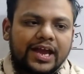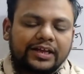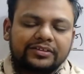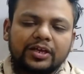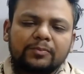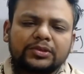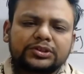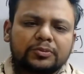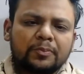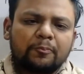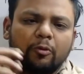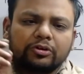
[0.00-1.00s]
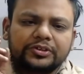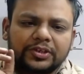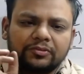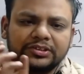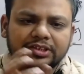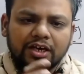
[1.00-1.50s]
and there must be a
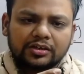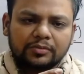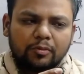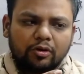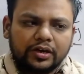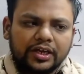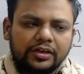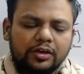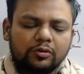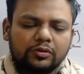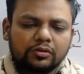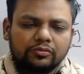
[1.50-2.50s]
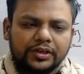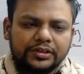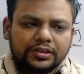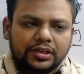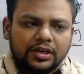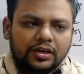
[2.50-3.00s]
positively charged body, due to
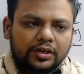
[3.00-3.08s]
which